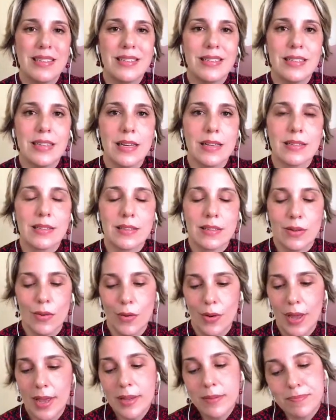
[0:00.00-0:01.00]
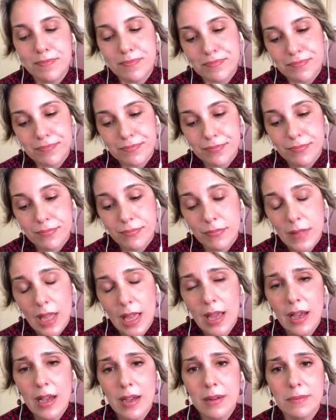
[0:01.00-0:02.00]
ideas. Okay,
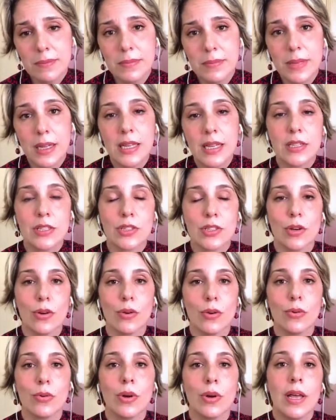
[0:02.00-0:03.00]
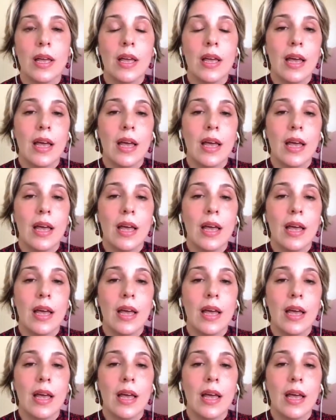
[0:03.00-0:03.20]
so